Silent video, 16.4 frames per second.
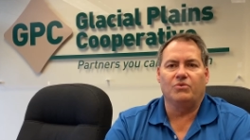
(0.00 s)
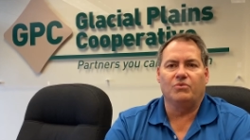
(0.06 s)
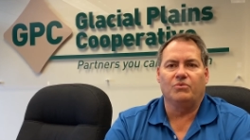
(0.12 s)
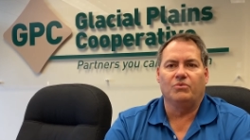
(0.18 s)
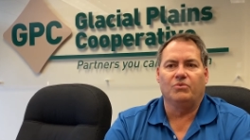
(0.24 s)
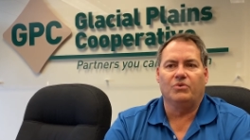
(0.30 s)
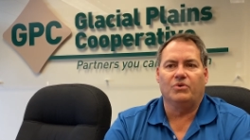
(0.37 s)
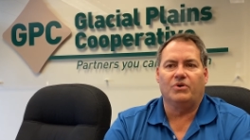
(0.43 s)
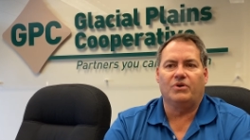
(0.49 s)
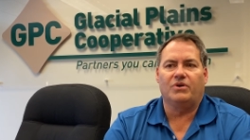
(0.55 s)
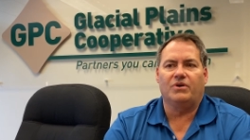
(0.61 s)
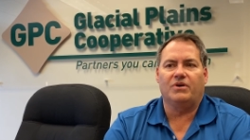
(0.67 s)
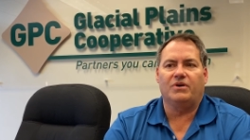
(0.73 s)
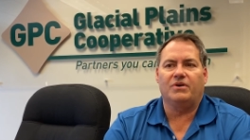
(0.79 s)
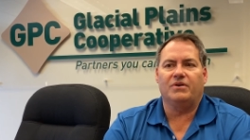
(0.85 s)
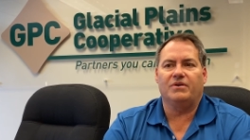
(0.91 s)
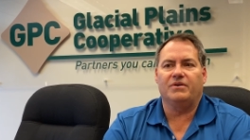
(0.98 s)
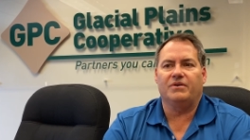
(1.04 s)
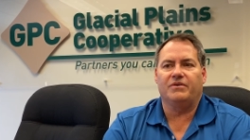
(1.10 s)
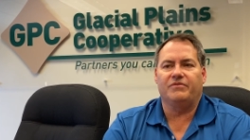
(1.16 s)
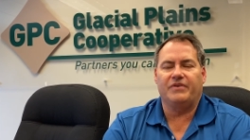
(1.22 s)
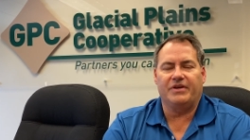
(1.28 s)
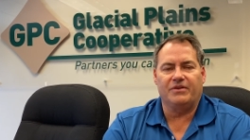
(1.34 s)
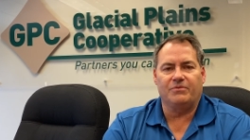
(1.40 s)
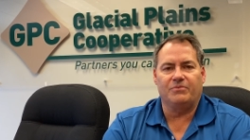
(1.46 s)
were
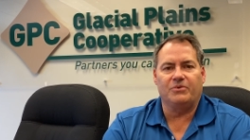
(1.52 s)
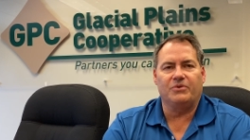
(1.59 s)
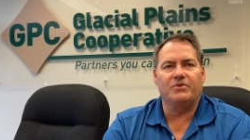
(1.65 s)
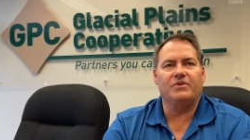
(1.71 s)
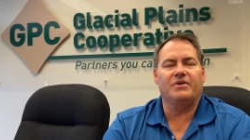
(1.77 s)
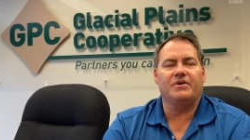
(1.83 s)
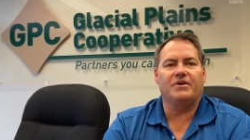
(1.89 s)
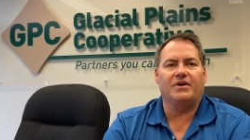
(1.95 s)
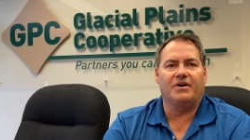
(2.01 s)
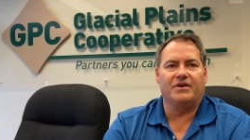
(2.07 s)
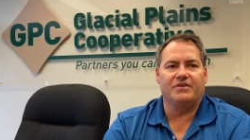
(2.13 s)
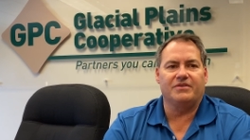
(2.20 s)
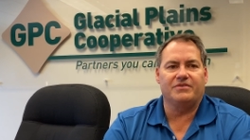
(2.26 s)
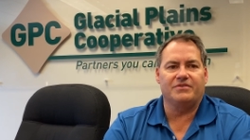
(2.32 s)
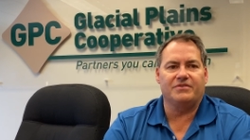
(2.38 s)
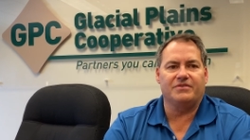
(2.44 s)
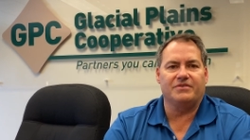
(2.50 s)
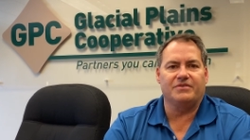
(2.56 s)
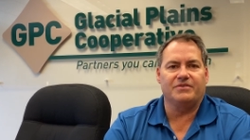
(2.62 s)
available on